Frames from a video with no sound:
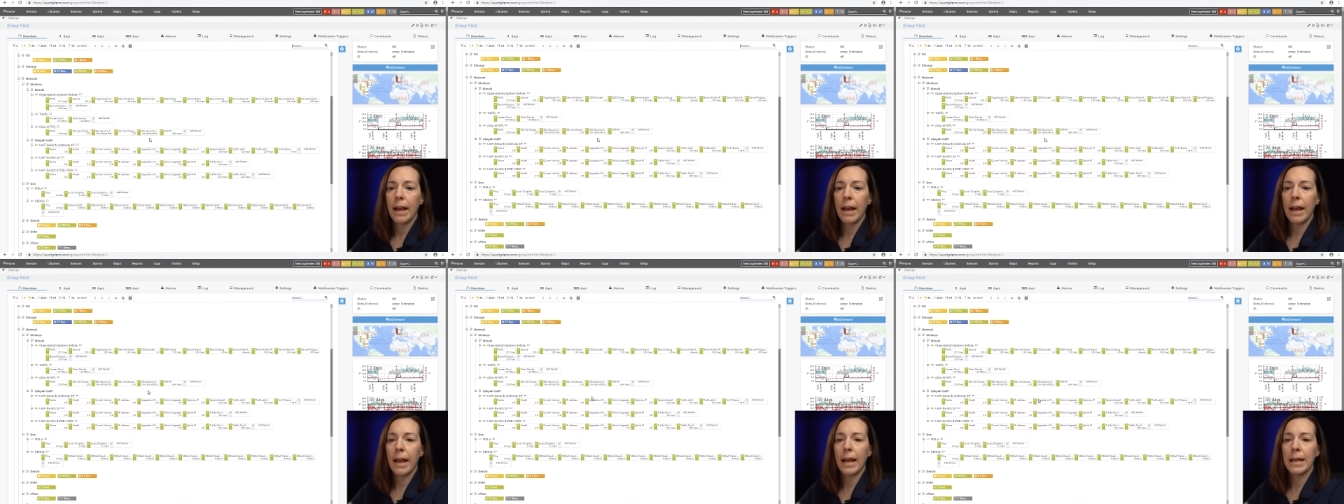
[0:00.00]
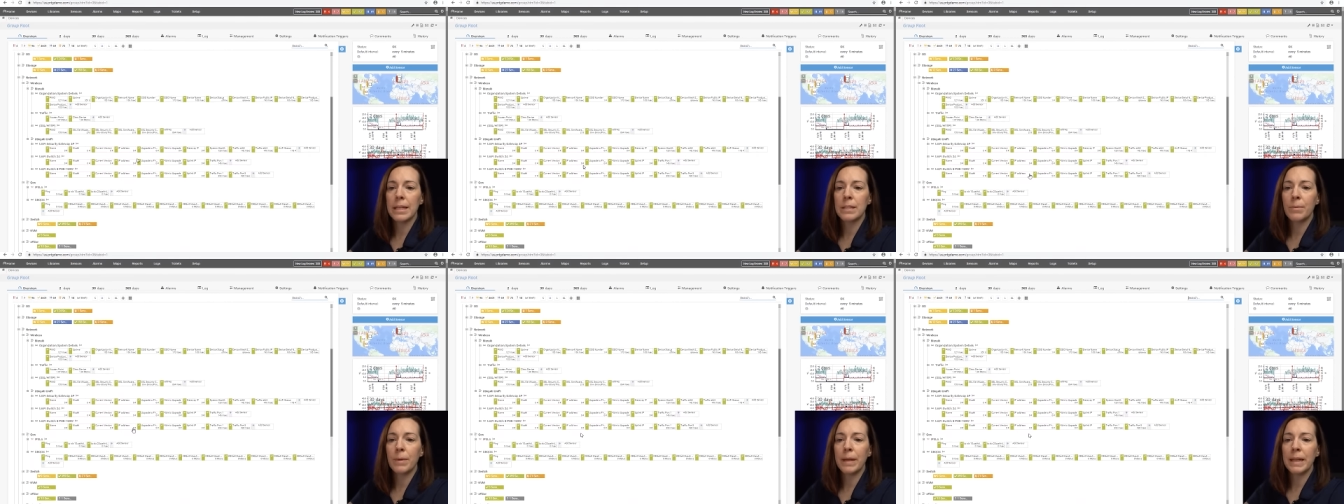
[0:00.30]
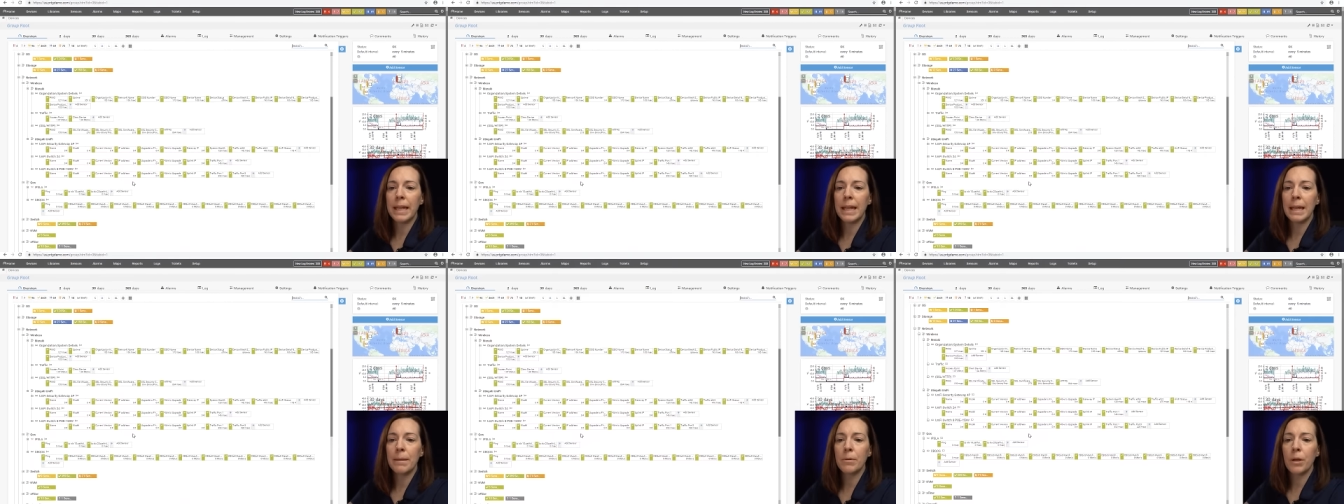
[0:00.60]
As we
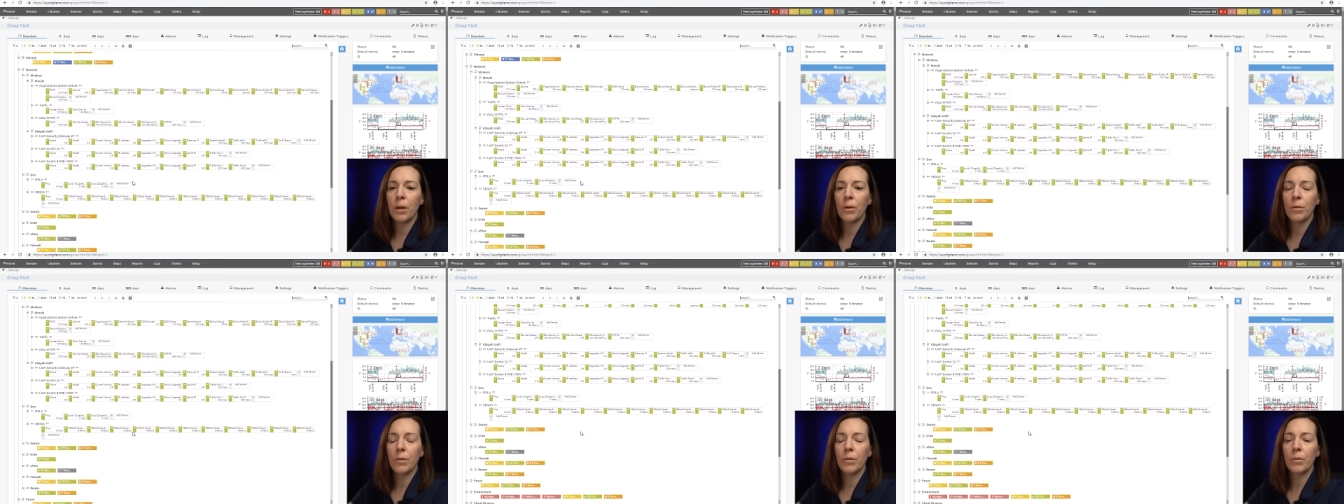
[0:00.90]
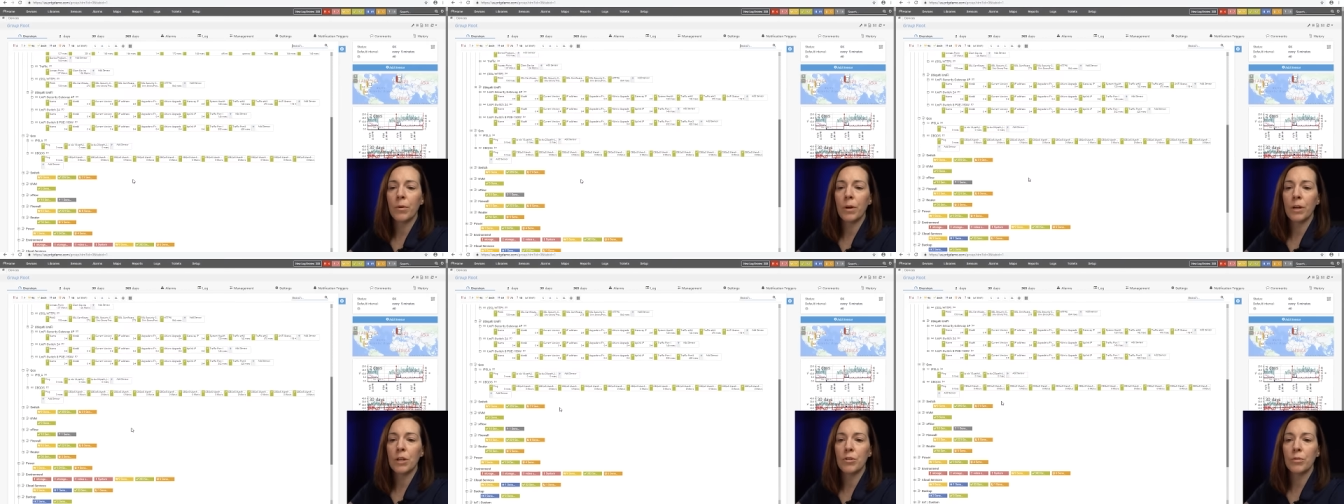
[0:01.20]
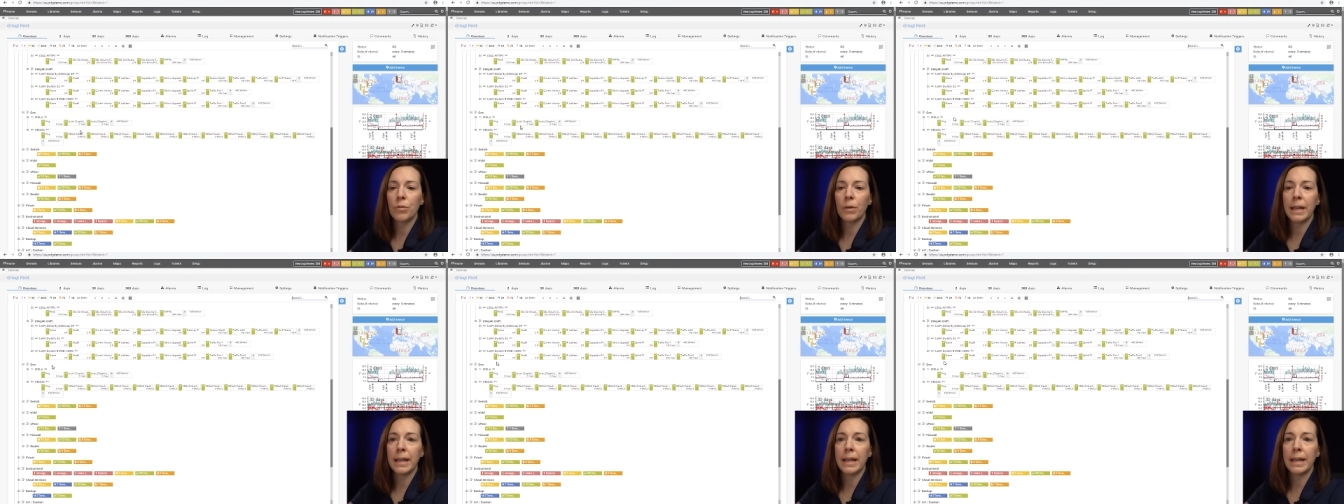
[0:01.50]
keep going through our
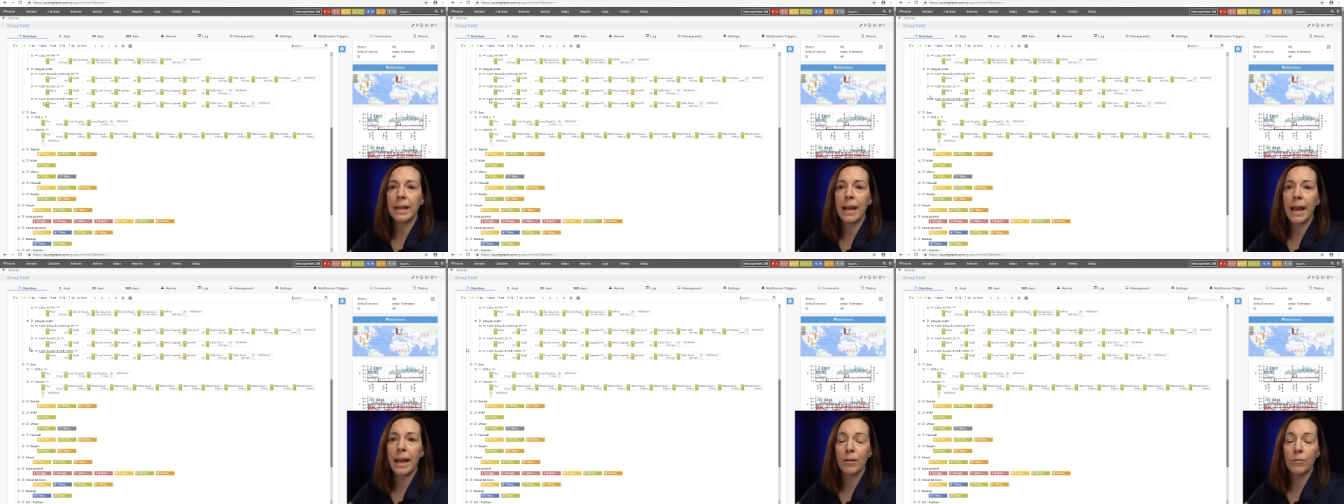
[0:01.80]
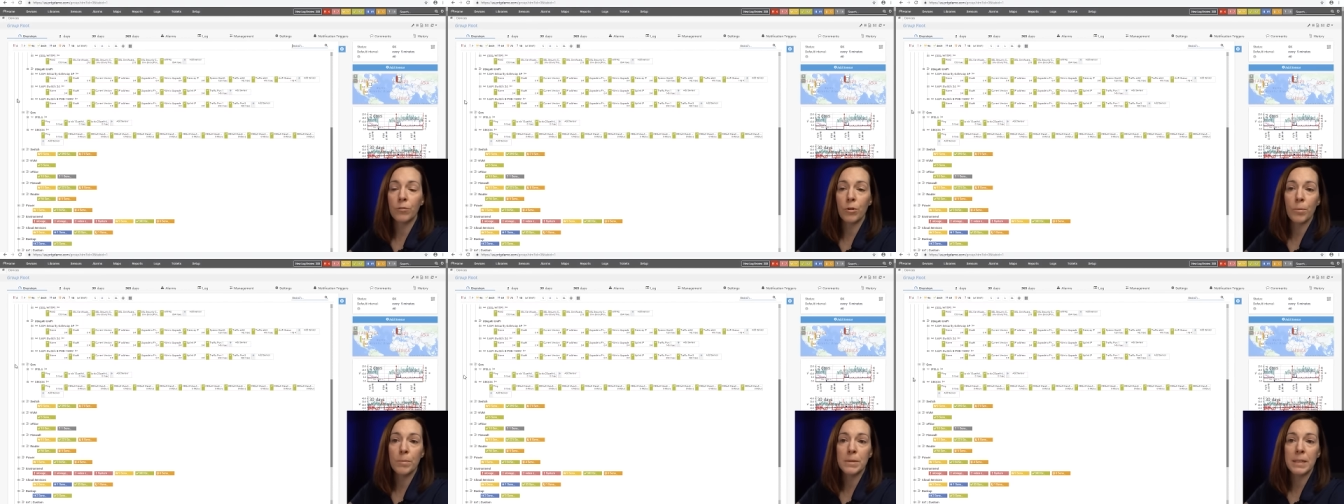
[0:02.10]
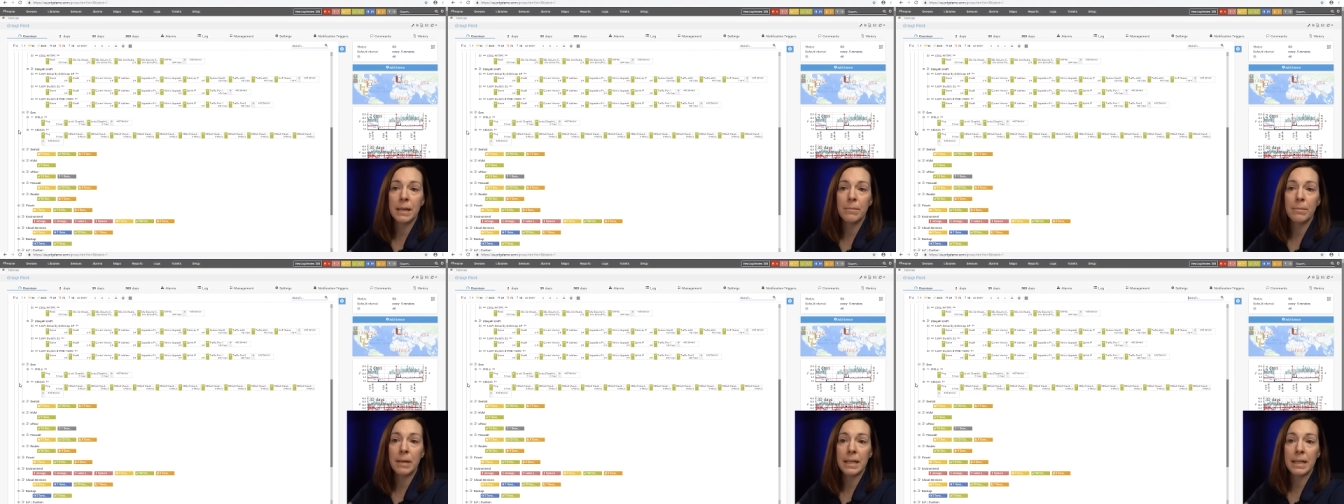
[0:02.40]
tree and groups
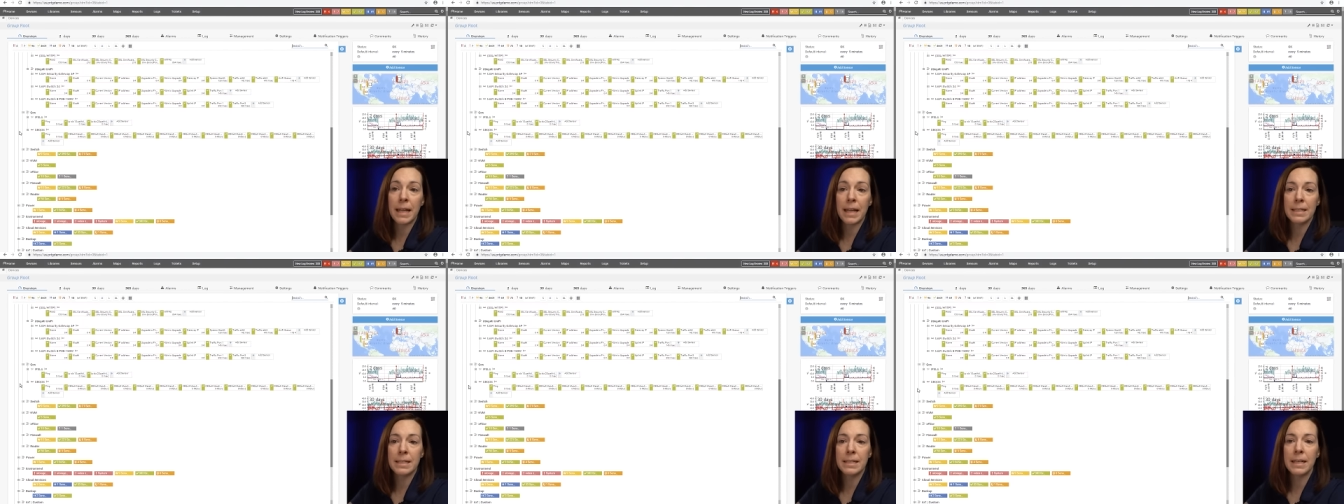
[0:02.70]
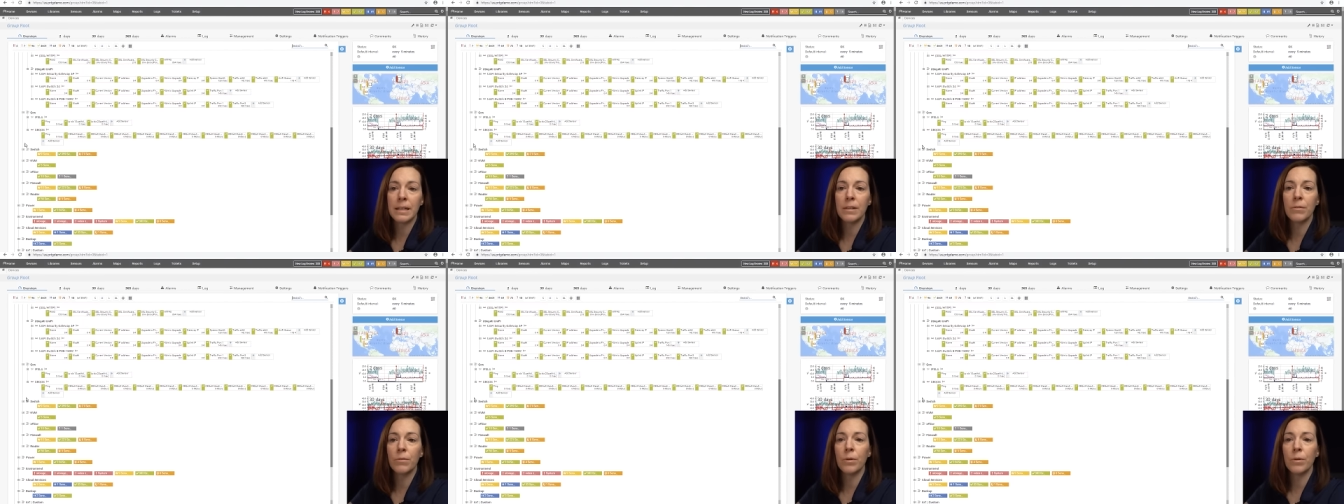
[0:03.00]
can be nested,